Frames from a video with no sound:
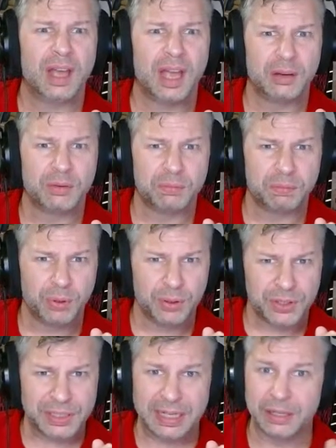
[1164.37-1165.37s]
and
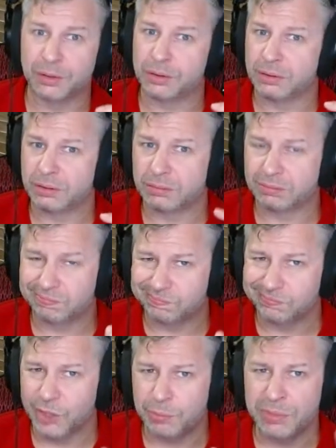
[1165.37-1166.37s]
push out
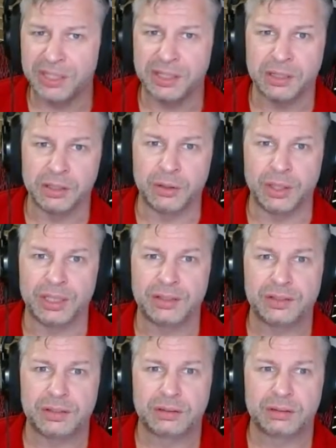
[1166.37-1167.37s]
1 million
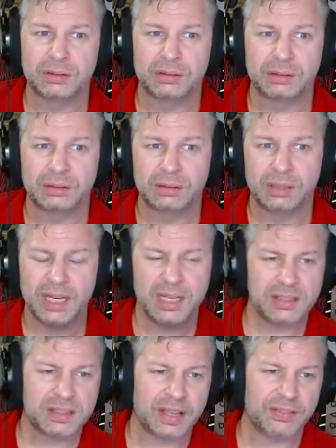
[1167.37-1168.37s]
units. I
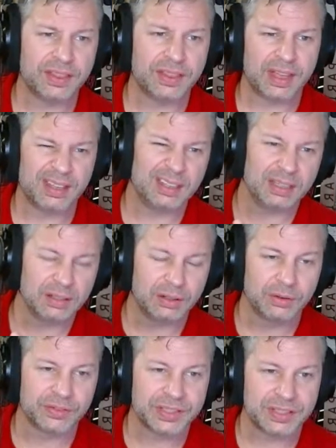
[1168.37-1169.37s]
did a
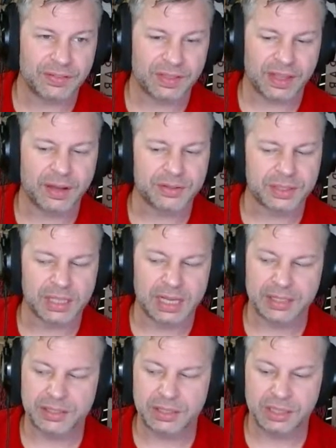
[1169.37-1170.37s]
little over 7,000
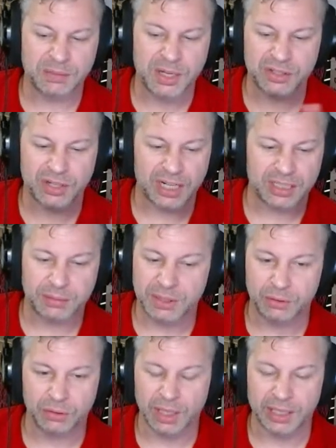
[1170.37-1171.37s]
last year. I'm on track to be
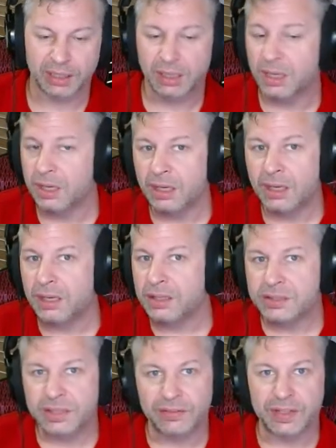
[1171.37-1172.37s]
doing like
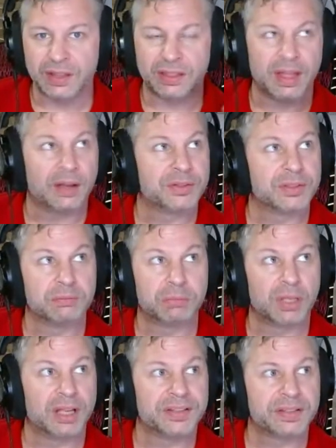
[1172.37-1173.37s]
70,000
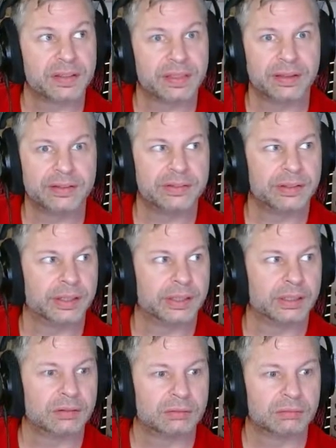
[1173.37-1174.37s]
plus this
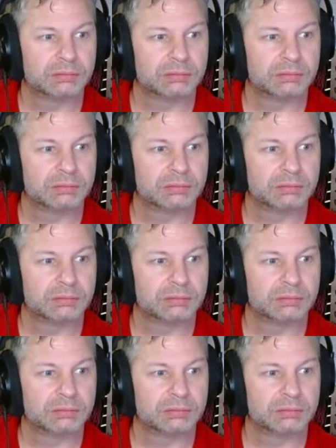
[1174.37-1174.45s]
year,